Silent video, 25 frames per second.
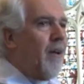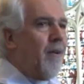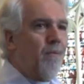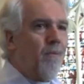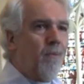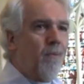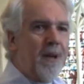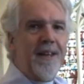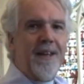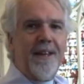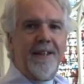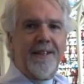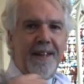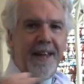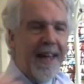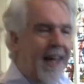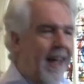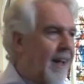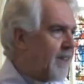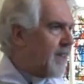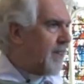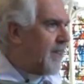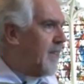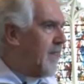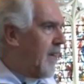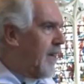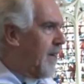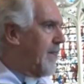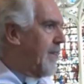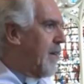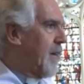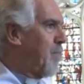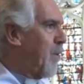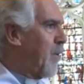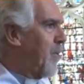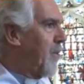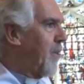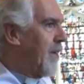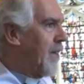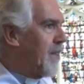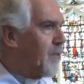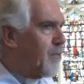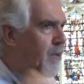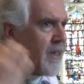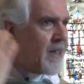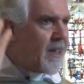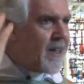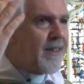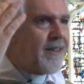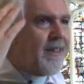we need to exercise our bodies,
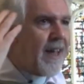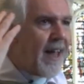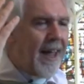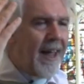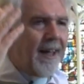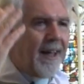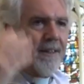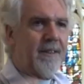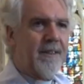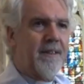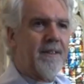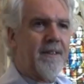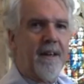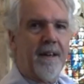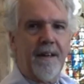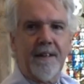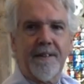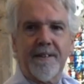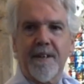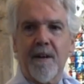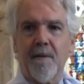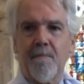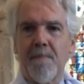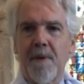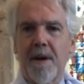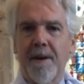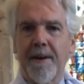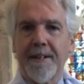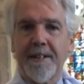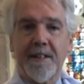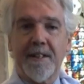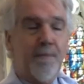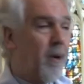we need to exercise our minds,